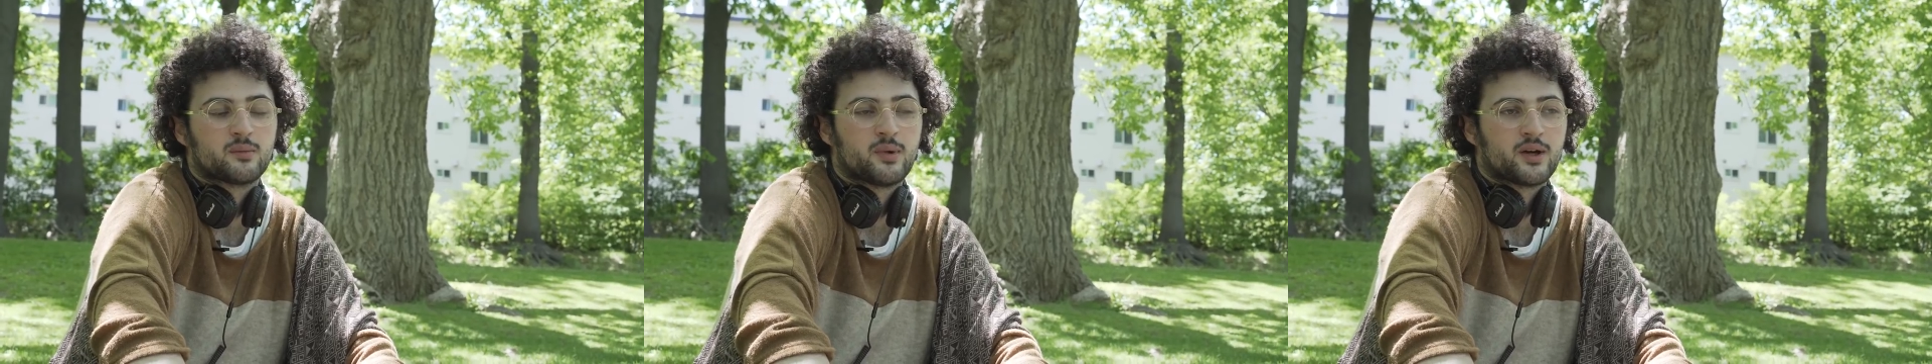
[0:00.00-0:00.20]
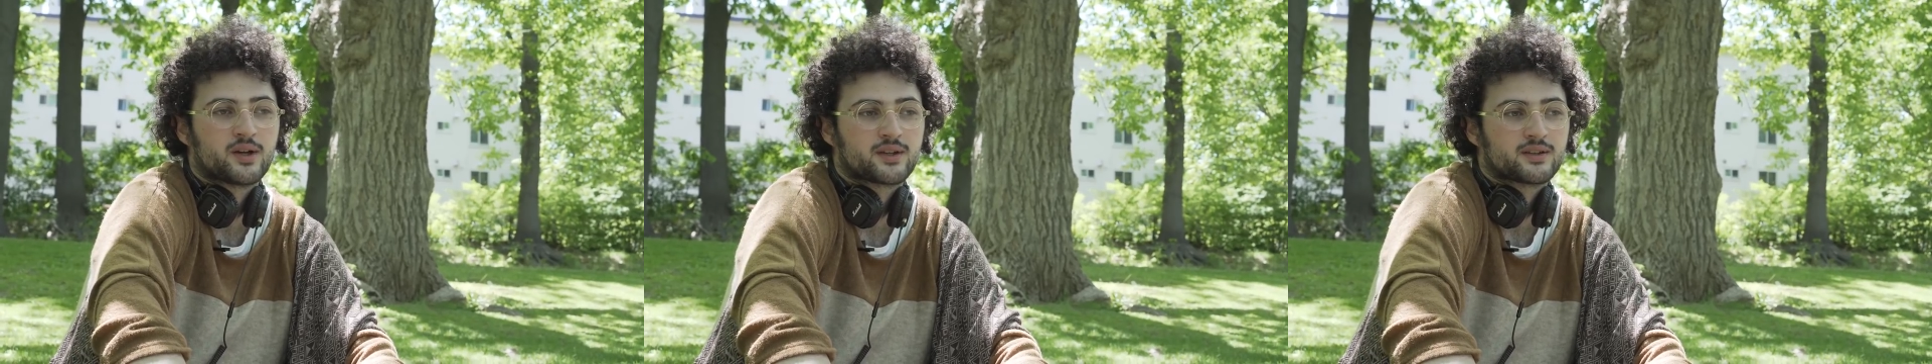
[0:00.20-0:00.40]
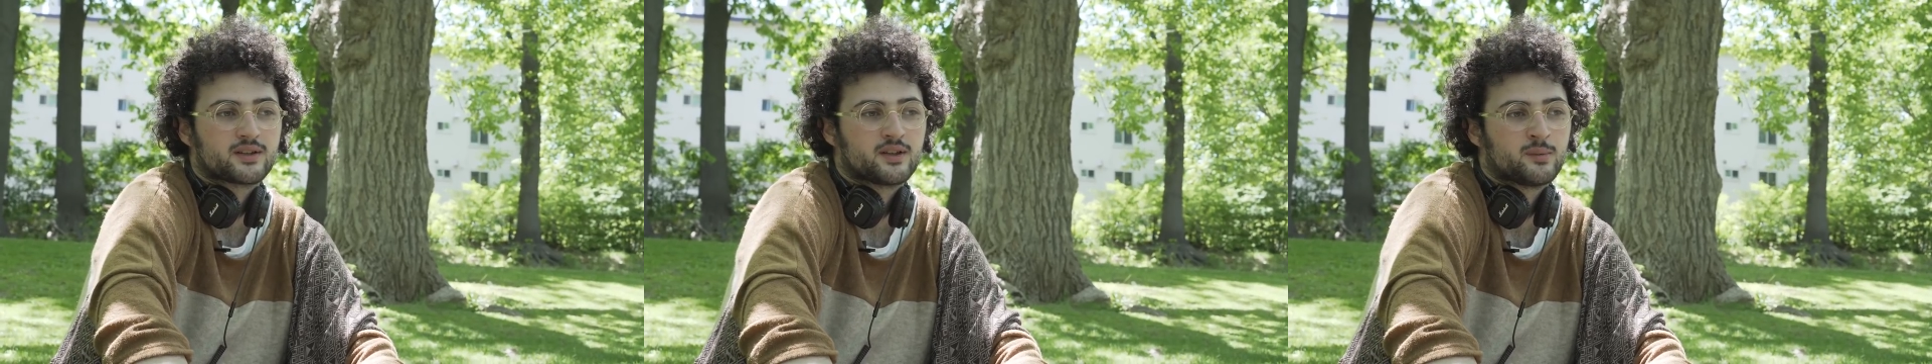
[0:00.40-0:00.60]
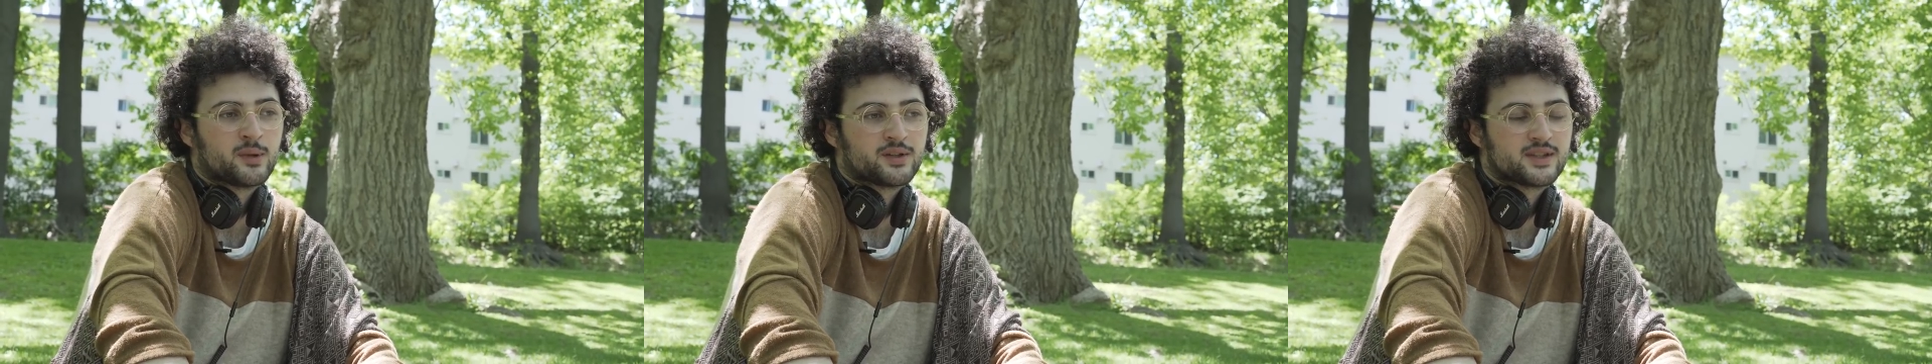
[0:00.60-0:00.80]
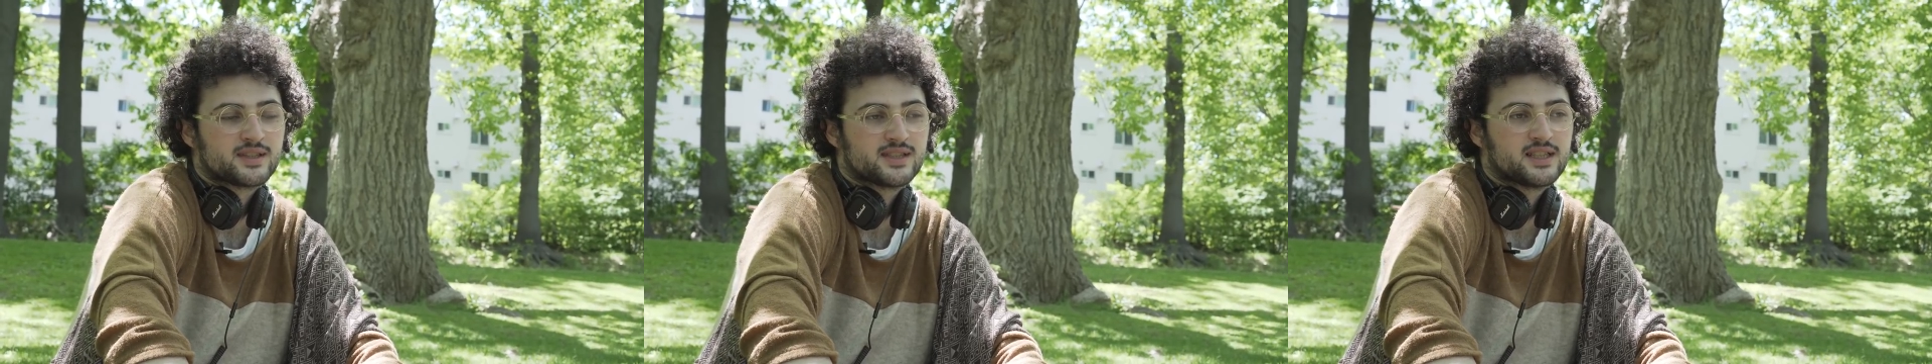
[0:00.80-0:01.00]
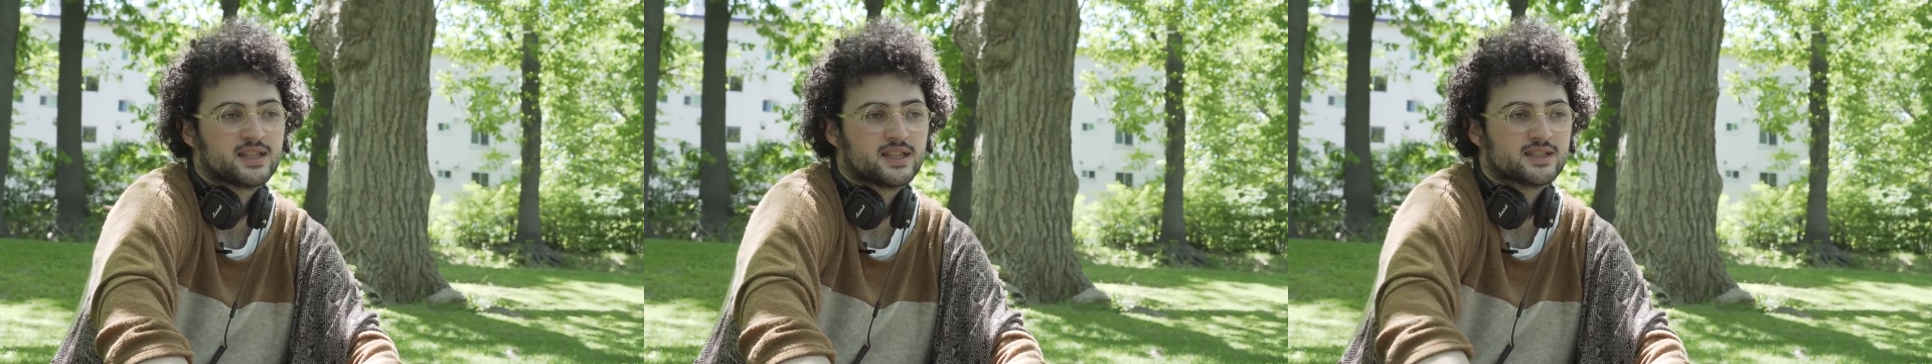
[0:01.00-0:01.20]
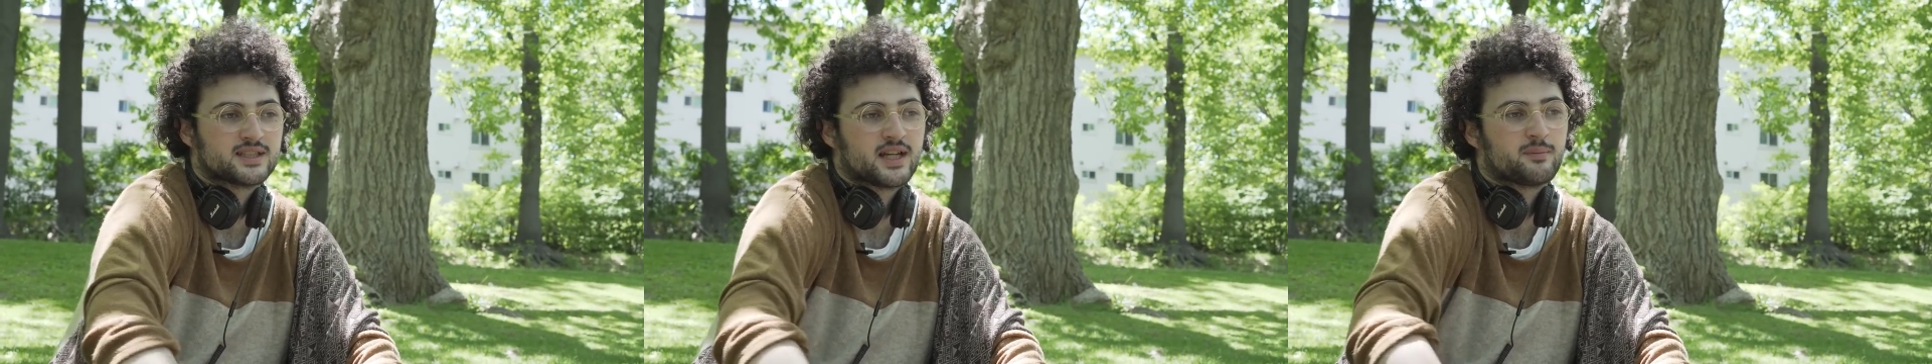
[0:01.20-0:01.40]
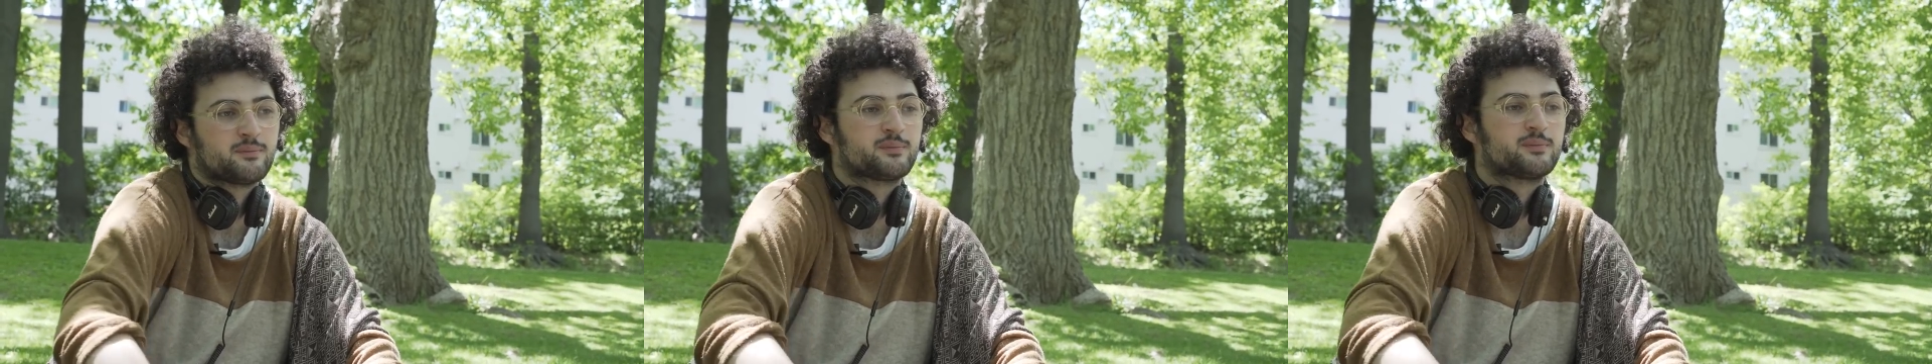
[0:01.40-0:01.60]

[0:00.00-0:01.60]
about, about the city is that